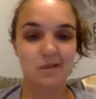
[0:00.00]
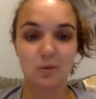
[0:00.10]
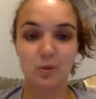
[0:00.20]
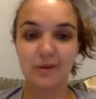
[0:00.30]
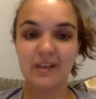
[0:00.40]

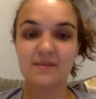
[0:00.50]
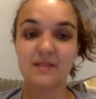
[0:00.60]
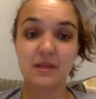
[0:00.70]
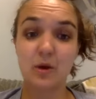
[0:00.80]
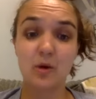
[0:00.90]
Williams
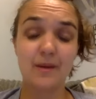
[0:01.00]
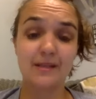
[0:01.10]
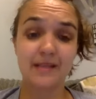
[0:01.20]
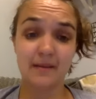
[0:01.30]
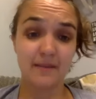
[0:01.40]
Sonoma
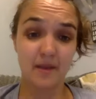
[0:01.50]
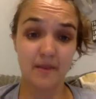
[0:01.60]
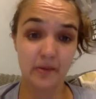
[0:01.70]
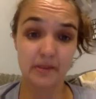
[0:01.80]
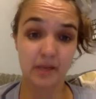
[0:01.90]
sent me a
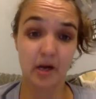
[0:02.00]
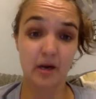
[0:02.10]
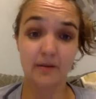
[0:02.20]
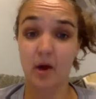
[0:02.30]
postcard about